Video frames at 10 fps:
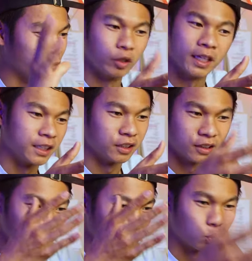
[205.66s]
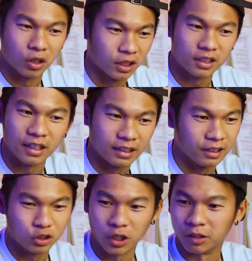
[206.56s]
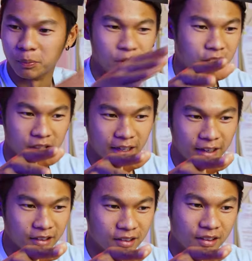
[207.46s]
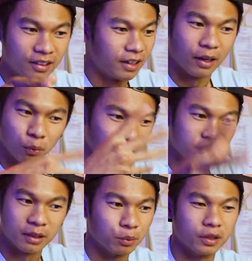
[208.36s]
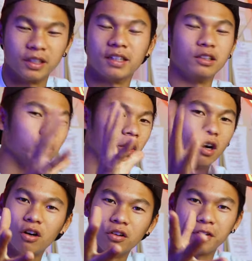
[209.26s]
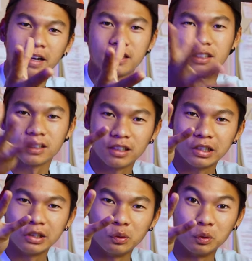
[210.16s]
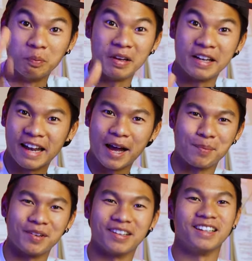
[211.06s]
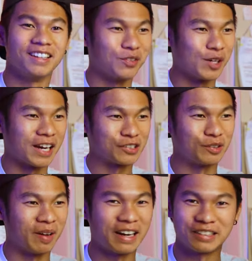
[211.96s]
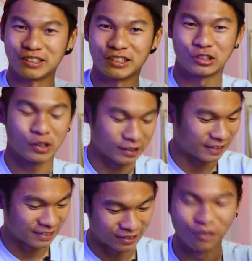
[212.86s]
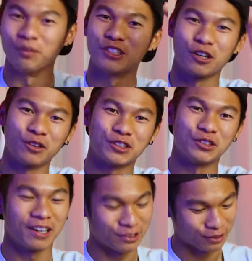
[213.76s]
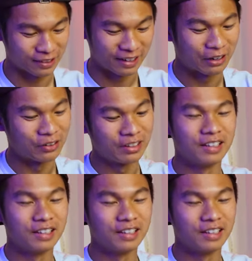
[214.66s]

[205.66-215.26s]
realizing it didn't work, and then trying to build it again, and reassembling, and doing all of that, we made it happen. We actually managed to construct it. So let me show it to you guys right now.